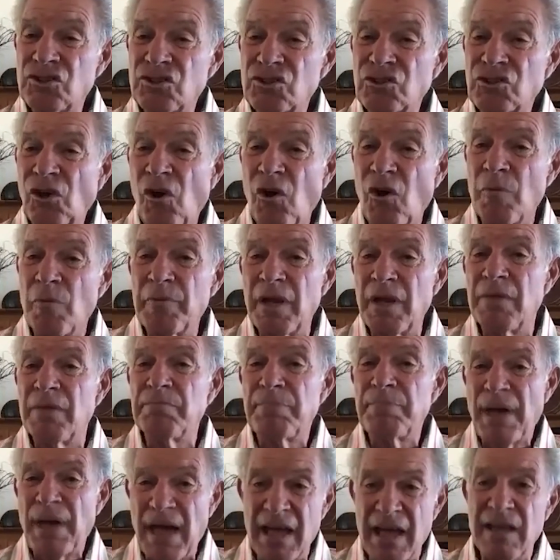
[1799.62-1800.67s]
and
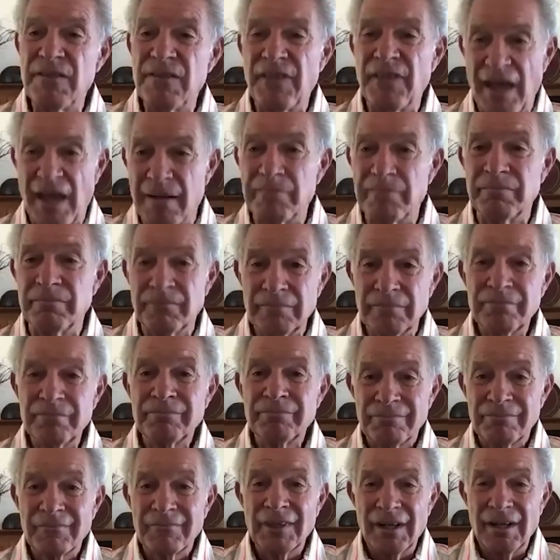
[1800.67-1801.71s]
install them and pay them
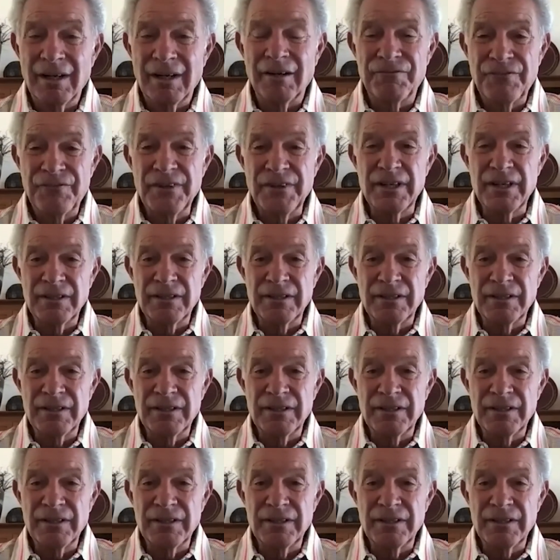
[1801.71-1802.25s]
a